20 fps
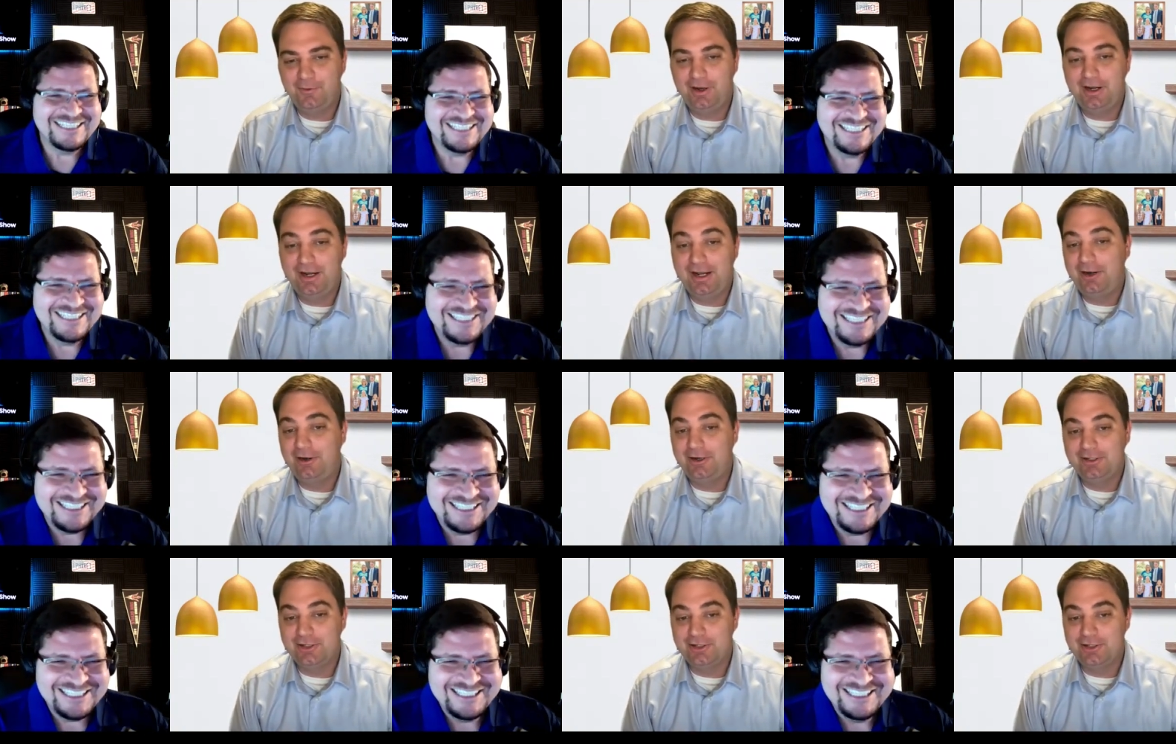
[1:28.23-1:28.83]

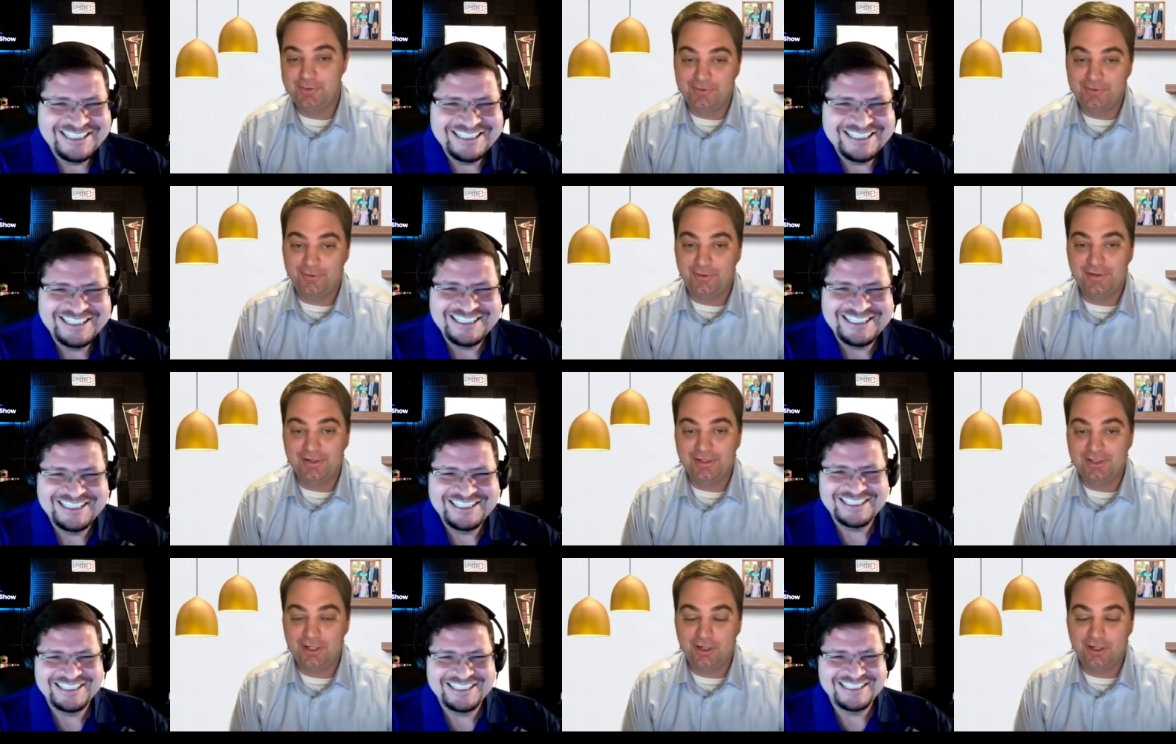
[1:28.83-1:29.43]
Speaker 1: one, I already told you
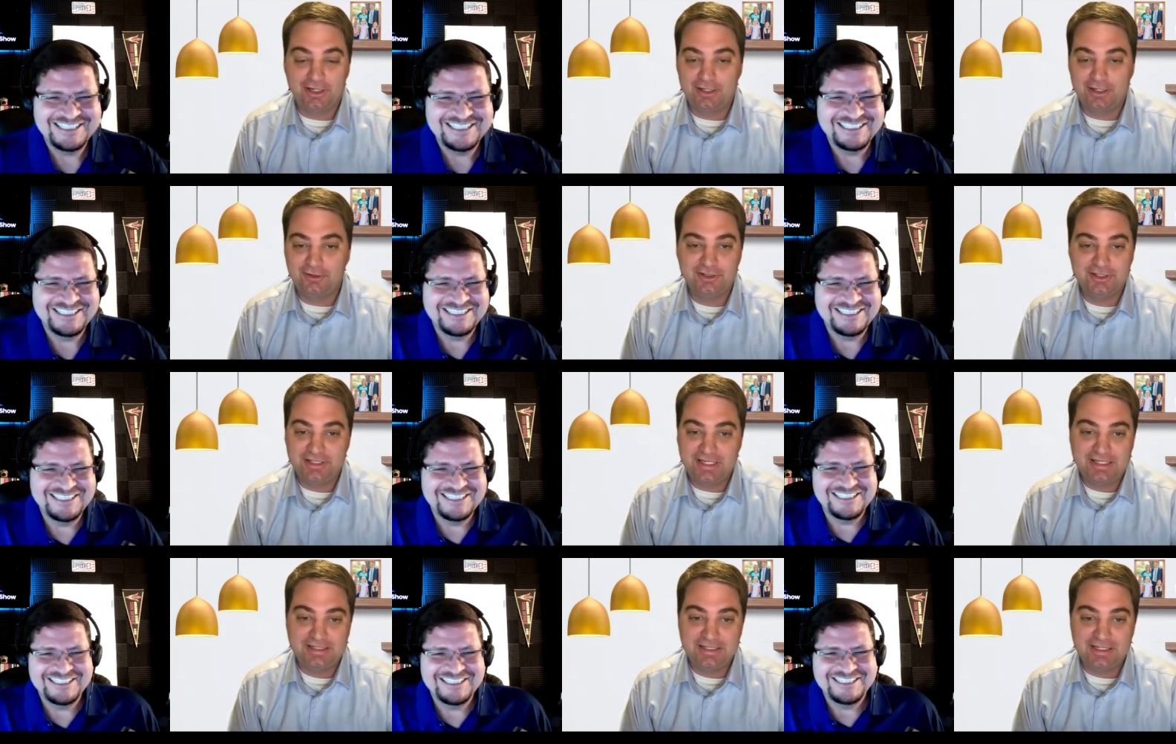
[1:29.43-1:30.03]
before this show, like
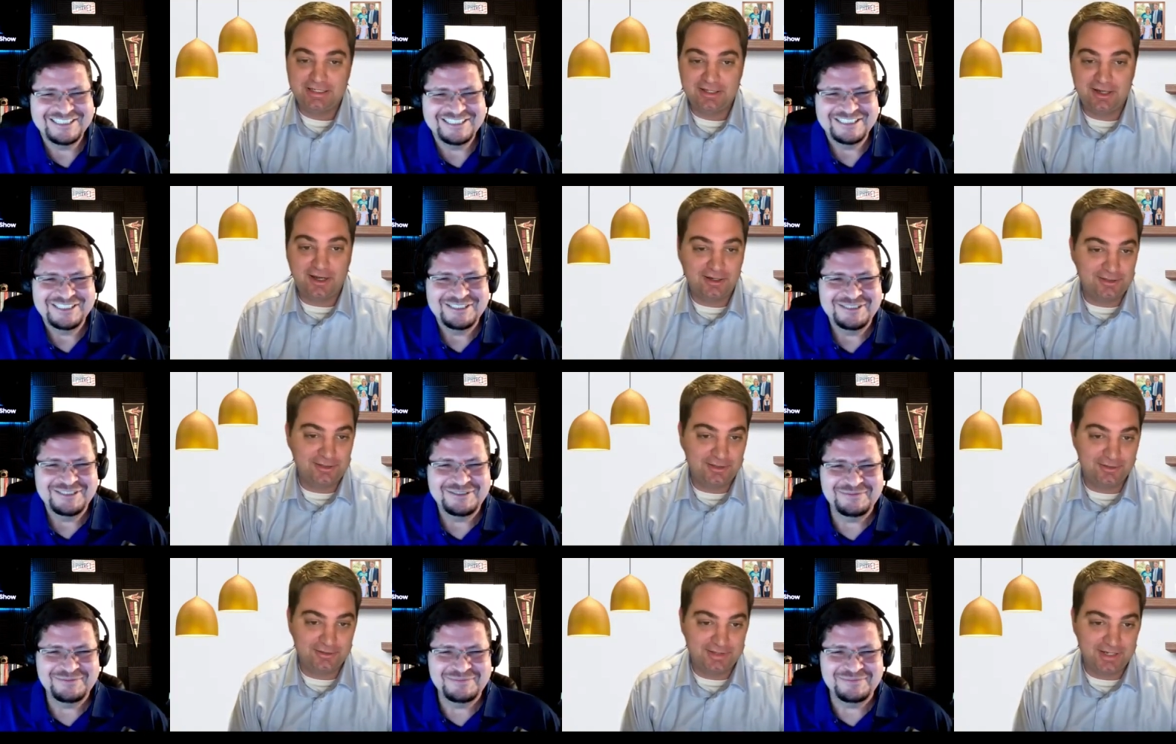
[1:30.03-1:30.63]
you're just easy to talk to.